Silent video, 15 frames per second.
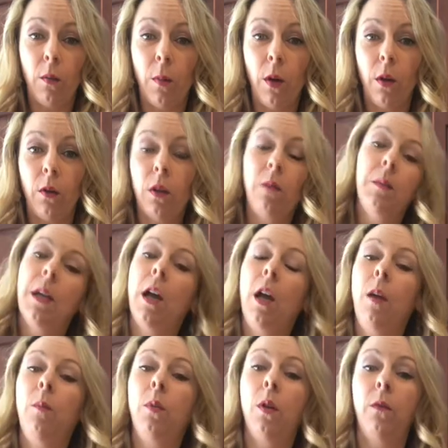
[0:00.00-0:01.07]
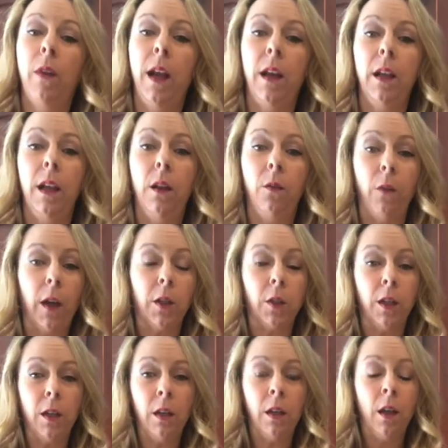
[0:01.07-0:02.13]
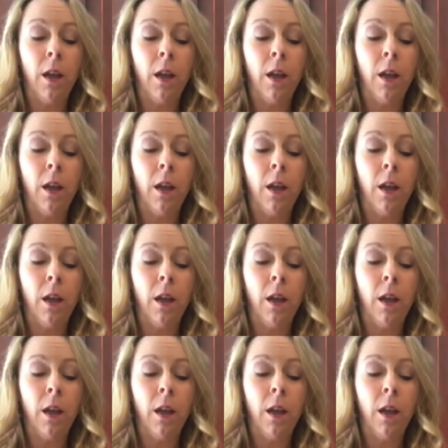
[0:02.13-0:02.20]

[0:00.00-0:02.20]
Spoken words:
burn cream, to help prevent infection.